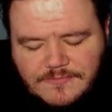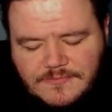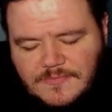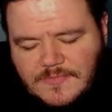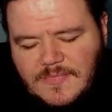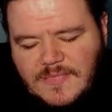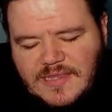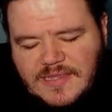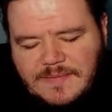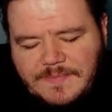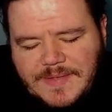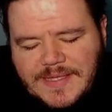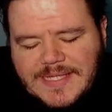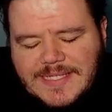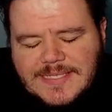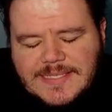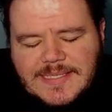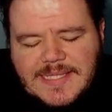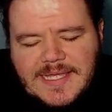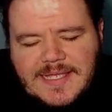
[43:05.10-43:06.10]
the
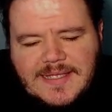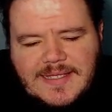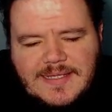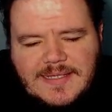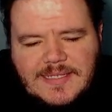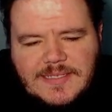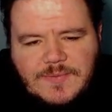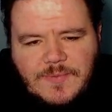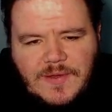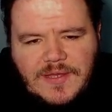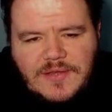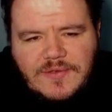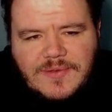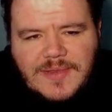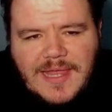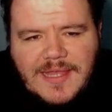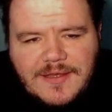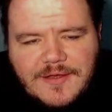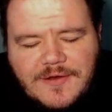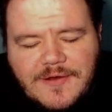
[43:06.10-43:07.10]
biggest thing is when you
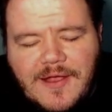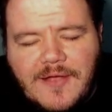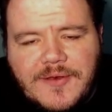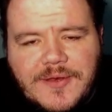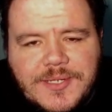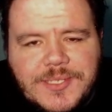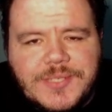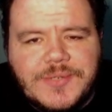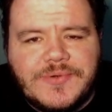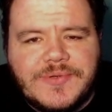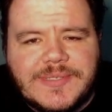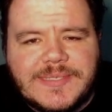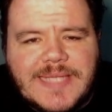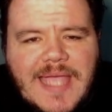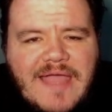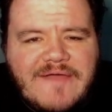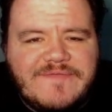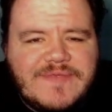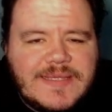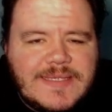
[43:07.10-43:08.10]
let Crown and Jewels
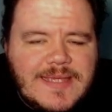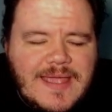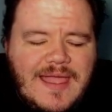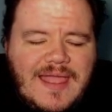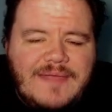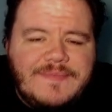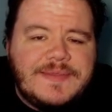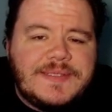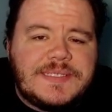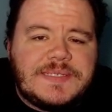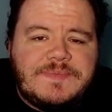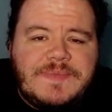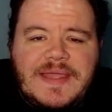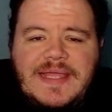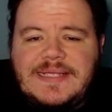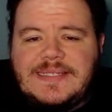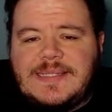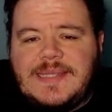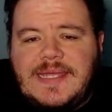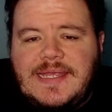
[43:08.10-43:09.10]
have the time and
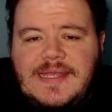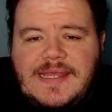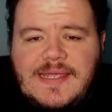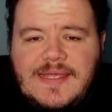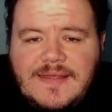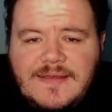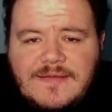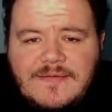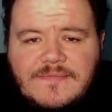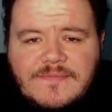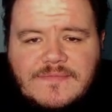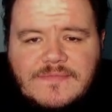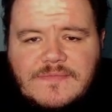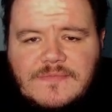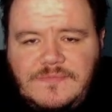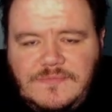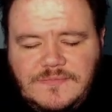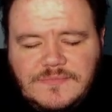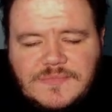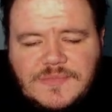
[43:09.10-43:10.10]
space they need
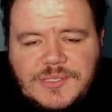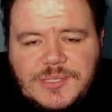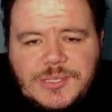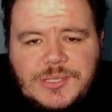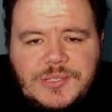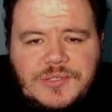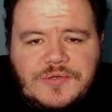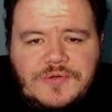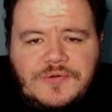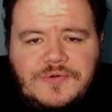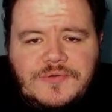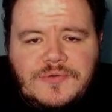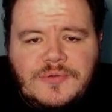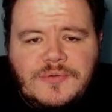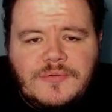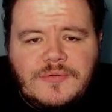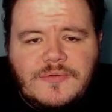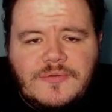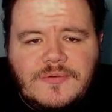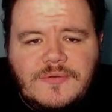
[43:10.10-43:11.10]
to
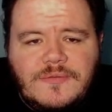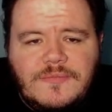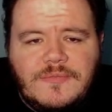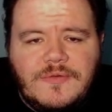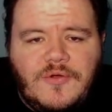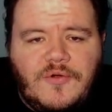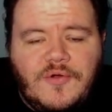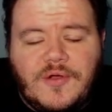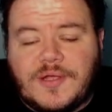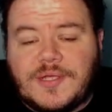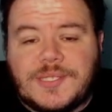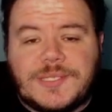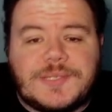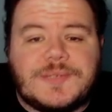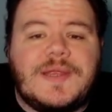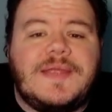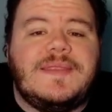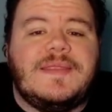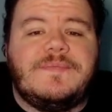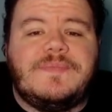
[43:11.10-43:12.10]

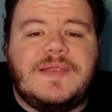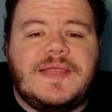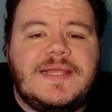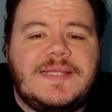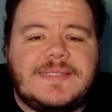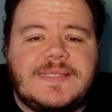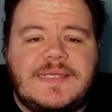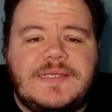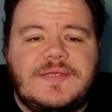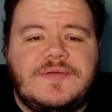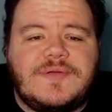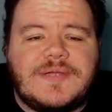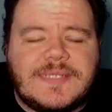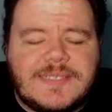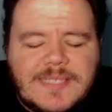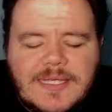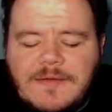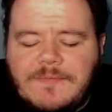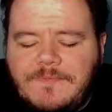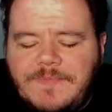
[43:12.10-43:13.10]
orchestrate the plays they do, because
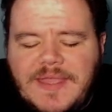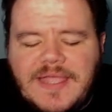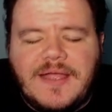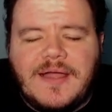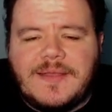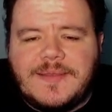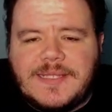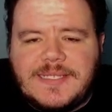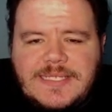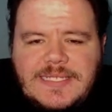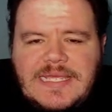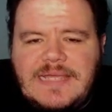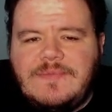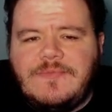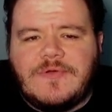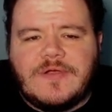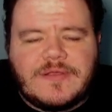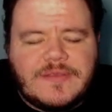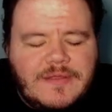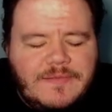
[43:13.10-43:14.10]
they're big on the
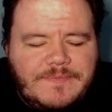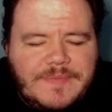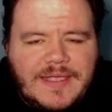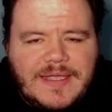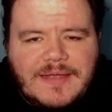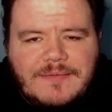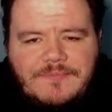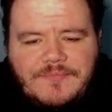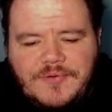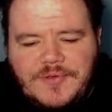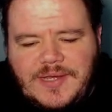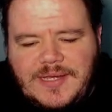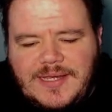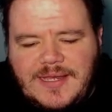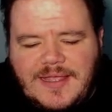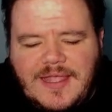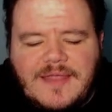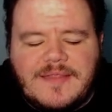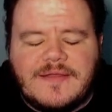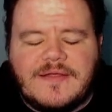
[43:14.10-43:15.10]
teamwork. They're big on putting
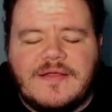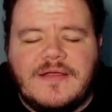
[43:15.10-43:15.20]
together